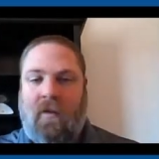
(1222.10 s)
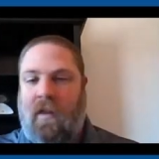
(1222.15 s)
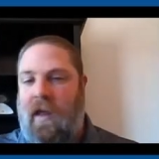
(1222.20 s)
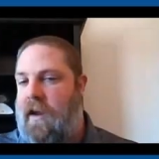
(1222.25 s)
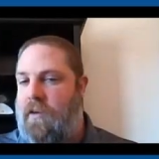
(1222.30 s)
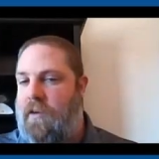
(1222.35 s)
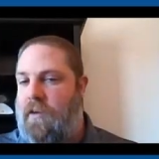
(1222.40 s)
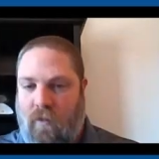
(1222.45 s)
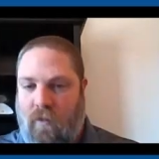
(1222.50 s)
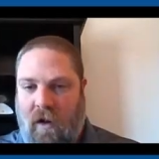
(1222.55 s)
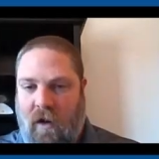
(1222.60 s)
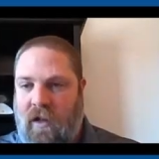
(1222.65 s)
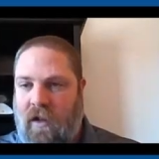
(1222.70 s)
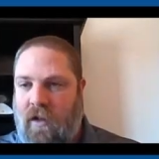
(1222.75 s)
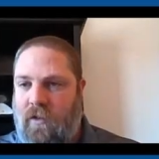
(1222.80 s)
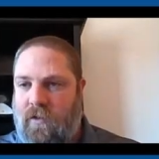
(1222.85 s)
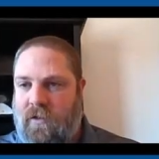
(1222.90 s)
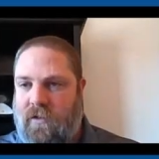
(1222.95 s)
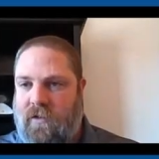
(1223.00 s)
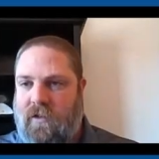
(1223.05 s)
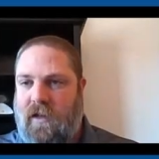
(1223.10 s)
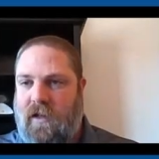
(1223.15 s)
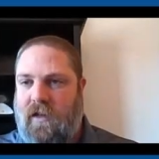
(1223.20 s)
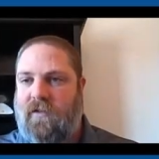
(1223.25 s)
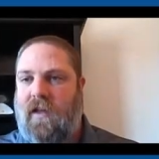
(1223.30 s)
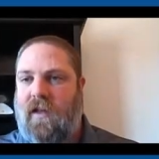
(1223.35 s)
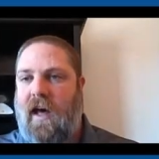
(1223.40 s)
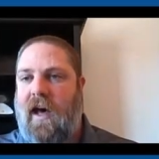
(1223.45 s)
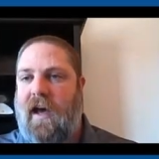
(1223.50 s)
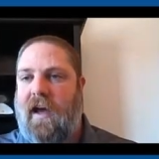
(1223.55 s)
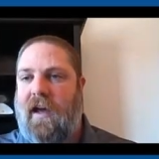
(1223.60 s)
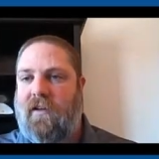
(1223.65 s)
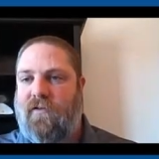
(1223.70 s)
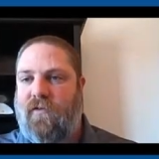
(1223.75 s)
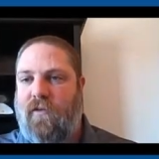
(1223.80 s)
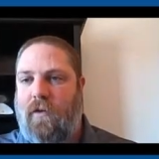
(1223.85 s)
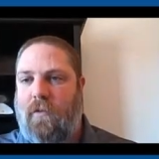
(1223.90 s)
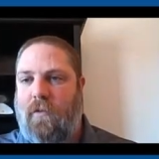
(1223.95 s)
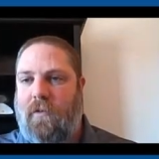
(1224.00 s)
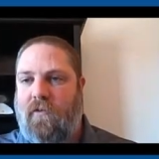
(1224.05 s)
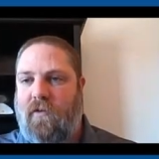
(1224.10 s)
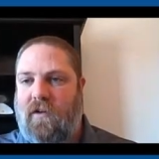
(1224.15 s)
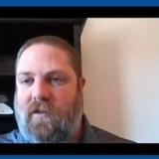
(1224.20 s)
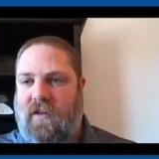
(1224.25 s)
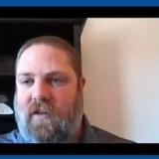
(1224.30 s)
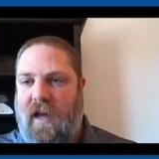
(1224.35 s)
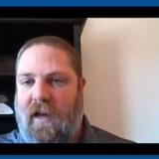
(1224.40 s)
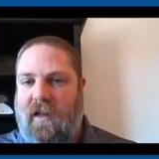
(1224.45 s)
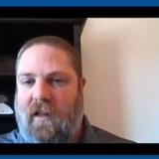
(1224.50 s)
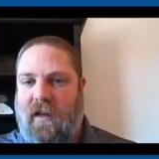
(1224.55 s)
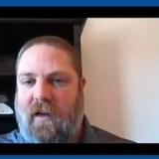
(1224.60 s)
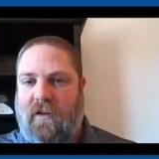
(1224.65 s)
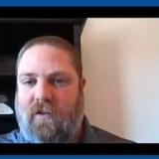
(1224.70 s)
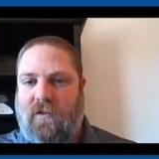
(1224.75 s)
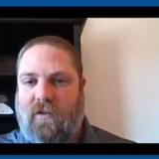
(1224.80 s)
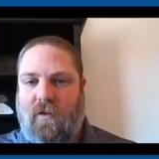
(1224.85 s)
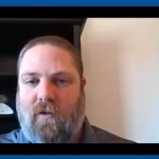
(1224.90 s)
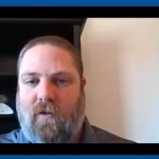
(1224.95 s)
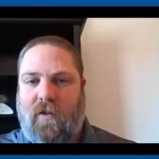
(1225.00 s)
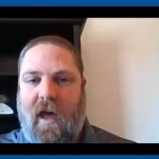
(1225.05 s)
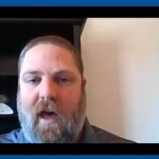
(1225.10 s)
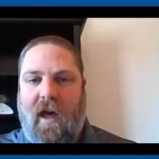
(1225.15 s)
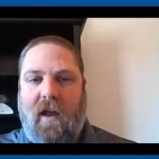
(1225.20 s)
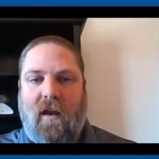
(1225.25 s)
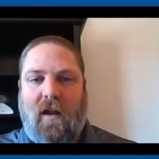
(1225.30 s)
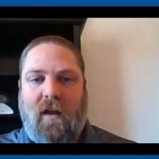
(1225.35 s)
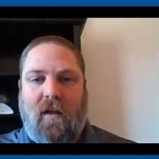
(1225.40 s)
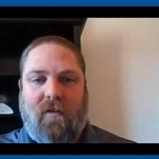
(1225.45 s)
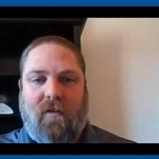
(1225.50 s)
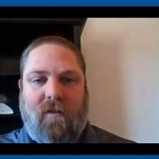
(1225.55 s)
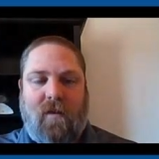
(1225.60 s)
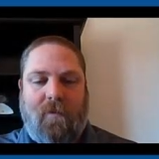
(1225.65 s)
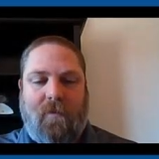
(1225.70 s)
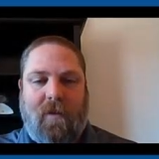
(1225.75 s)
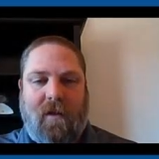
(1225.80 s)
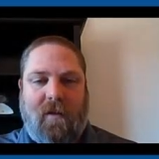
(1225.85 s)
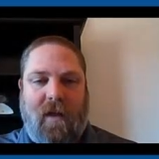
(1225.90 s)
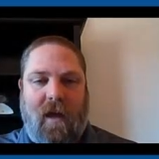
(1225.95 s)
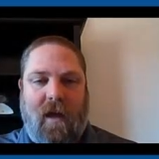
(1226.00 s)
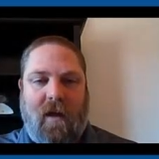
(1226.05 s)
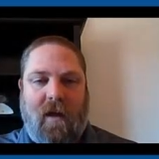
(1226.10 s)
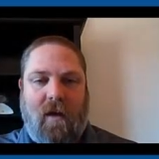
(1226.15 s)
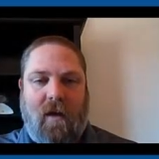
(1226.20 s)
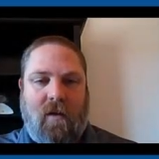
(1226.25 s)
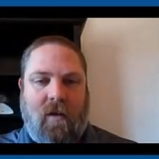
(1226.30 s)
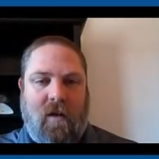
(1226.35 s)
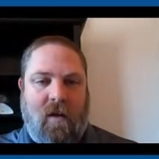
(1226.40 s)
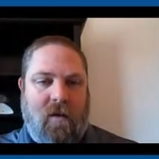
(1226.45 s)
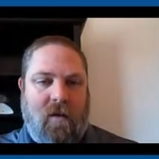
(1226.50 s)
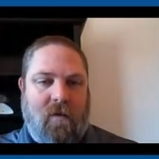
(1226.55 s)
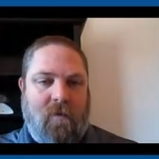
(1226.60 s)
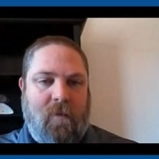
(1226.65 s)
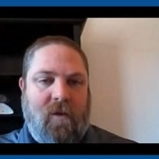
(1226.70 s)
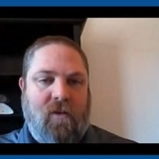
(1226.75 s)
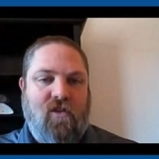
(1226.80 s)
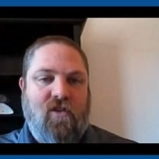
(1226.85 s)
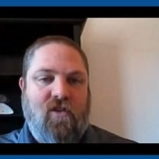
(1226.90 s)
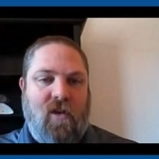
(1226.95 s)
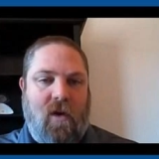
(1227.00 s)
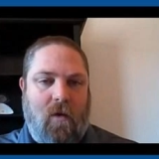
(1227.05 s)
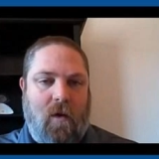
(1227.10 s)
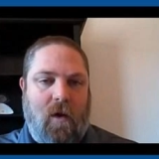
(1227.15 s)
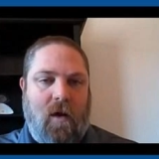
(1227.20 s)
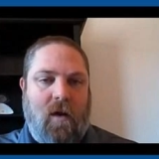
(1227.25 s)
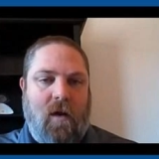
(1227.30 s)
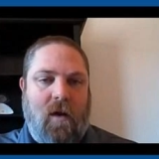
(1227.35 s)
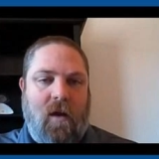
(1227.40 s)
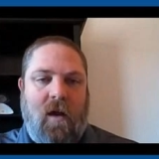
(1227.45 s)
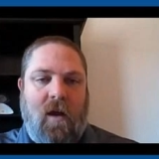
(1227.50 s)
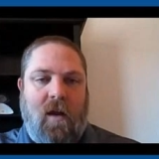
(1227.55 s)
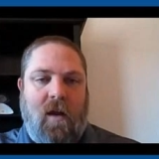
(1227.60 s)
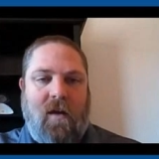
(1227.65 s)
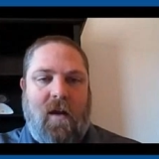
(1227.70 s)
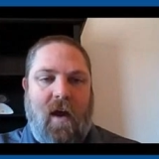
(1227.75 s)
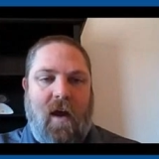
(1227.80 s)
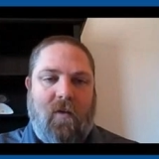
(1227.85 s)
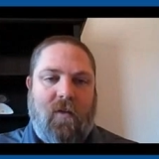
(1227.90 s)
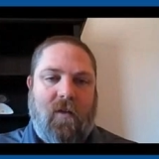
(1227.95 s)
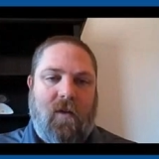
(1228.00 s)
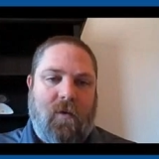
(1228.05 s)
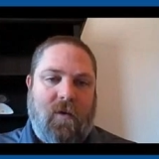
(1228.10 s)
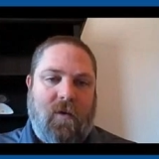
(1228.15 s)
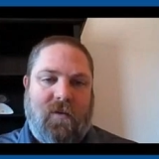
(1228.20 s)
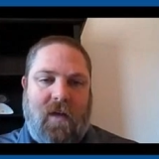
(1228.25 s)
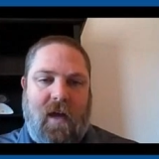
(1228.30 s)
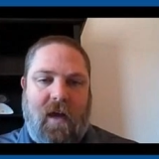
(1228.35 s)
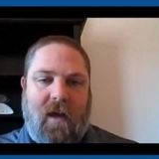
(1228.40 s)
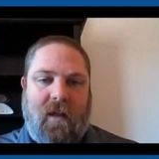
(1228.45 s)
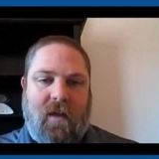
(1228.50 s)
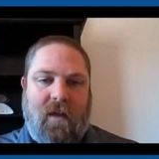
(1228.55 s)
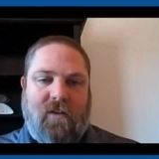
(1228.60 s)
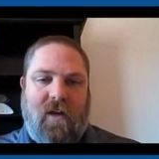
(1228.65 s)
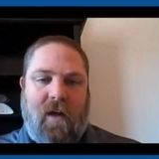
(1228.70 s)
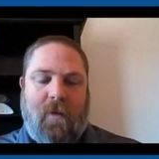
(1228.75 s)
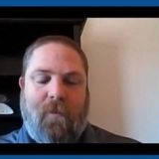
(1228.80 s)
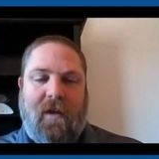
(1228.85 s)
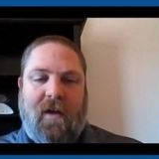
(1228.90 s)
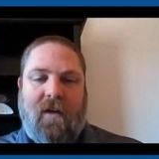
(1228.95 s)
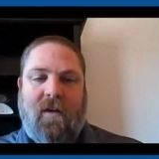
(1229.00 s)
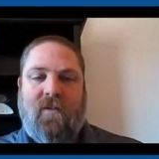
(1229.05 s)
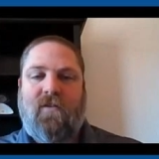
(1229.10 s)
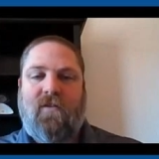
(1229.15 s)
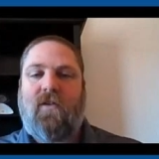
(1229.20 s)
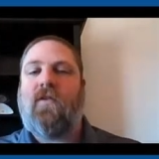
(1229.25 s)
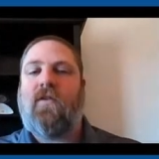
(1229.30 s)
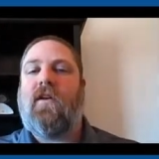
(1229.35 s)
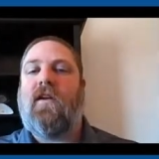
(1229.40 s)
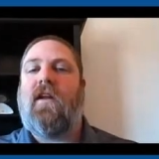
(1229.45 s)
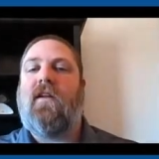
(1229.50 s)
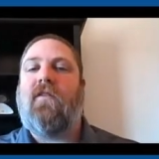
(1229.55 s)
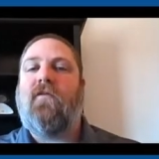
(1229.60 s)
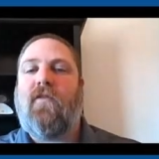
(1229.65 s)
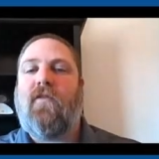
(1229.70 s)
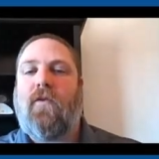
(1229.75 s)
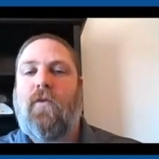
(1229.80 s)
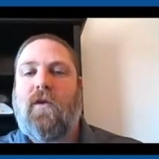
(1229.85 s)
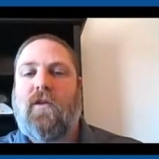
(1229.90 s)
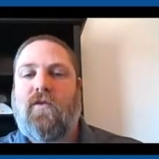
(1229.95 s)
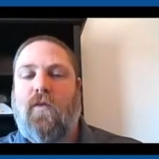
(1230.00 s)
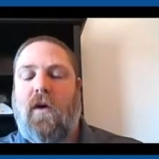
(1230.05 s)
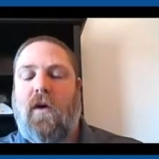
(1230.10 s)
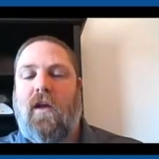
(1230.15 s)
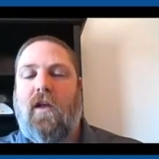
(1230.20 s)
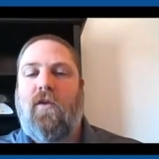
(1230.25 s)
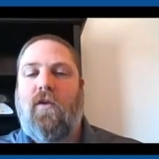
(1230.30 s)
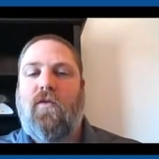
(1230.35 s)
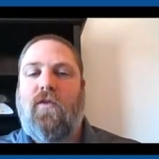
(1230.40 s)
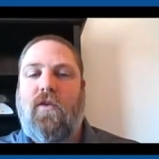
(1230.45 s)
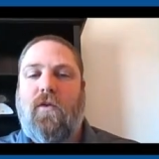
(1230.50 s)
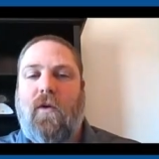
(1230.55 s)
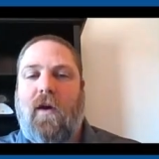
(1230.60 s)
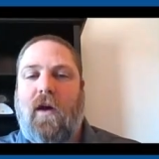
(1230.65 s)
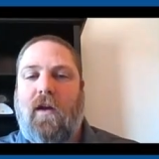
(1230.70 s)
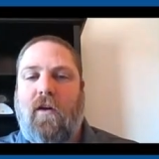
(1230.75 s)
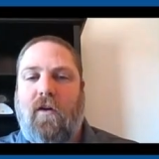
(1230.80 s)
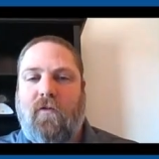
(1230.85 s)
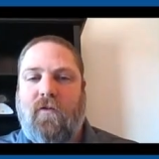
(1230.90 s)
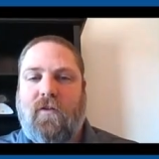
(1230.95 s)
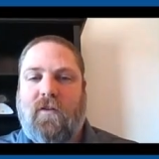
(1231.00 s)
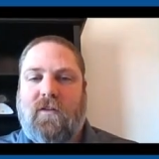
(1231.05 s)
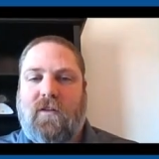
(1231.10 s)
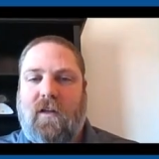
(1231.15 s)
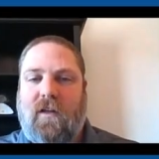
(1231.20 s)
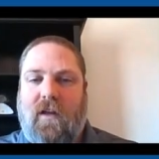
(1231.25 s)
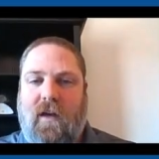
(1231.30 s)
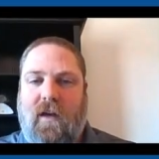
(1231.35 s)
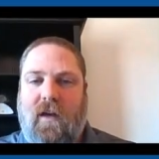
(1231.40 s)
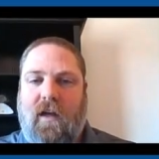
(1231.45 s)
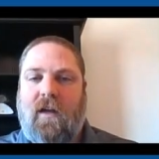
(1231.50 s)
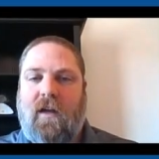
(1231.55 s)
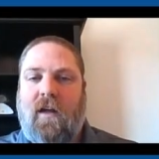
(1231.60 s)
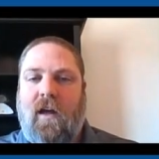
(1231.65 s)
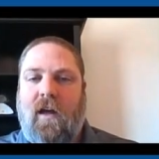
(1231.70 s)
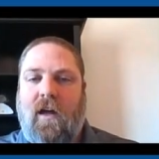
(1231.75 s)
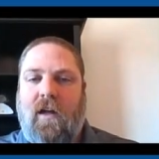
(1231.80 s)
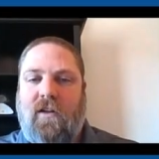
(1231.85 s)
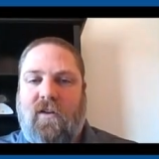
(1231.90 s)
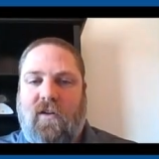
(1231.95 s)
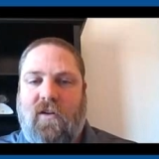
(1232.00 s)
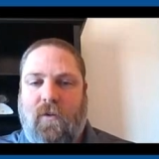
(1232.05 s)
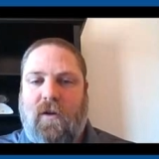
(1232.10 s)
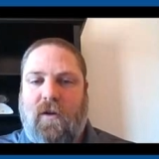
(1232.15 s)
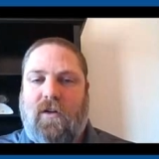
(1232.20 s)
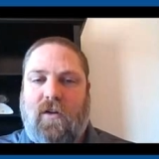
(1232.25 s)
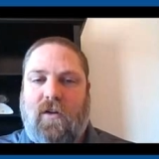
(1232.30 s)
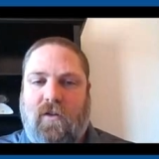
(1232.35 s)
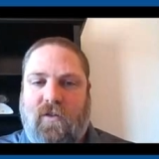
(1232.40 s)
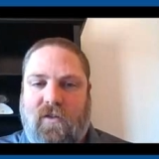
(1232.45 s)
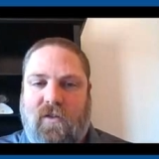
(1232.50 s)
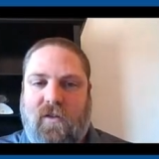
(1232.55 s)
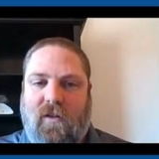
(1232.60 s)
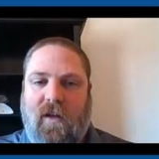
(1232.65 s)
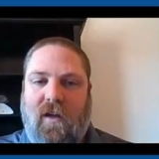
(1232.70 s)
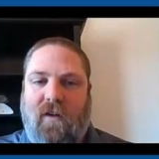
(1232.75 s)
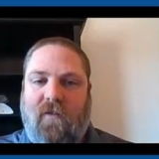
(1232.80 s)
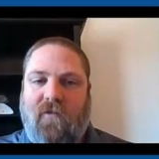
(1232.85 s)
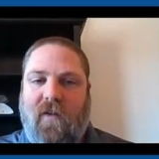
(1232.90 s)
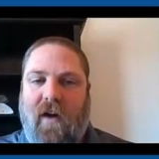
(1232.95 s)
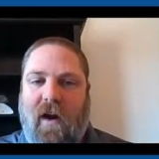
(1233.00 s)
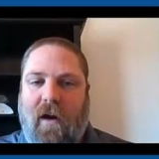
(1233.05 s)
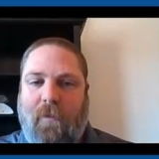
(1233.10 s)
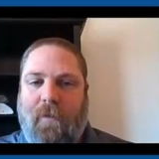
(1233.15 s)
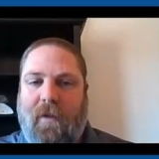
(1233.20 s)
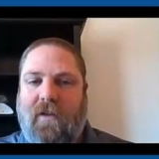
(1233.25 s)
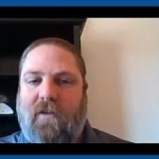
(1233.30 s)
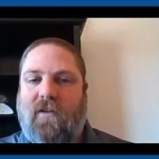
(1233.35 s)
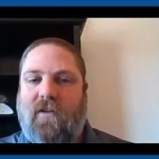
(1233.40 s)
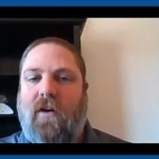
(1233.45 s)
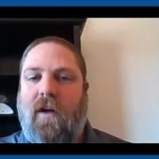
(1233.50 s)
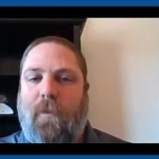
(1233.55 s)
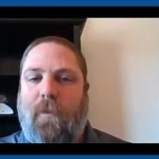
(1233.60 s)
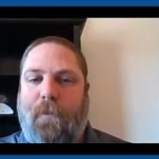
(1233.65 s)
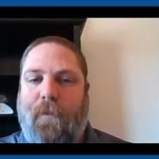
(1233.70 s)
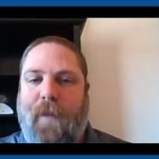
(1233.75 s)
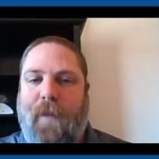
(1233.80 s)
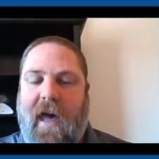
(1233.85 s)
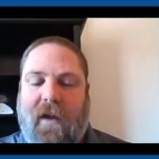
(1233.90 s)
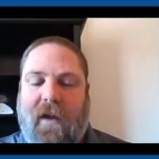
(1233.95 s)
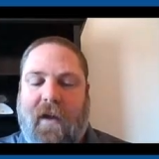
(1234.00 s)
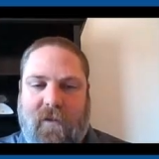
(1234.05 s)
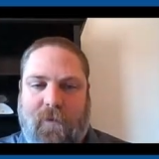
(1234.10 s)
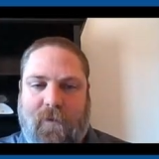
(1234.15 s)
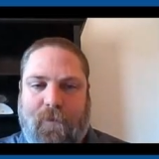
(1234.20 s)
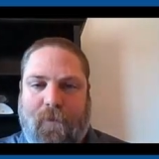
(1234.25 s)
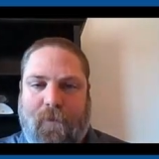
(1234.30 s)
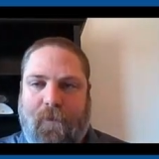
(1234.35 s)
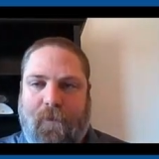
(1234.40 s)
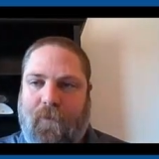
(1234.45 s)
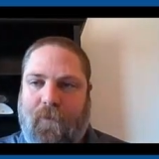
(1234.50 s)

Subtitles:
like reuse is the highest form of recycling. So that is something that can be shown down the recycling chain because you can influence what you do at your facility to reduce the environmental impact.